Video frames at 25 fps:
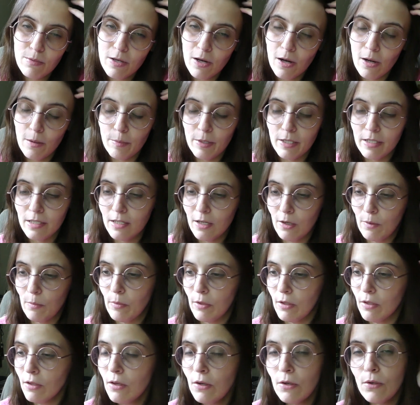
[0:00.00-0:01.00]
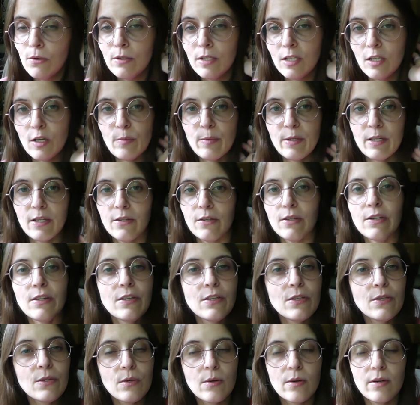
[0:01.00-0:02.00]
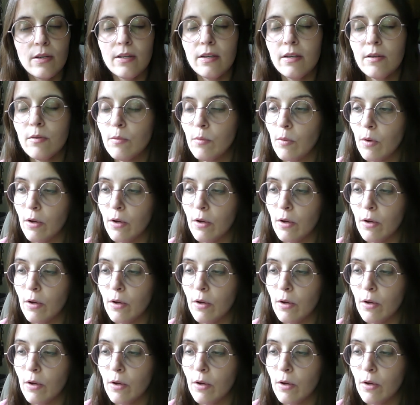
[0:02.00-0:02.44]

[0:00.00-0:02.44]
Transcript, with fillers: Comment down below. Tell me how you're doing,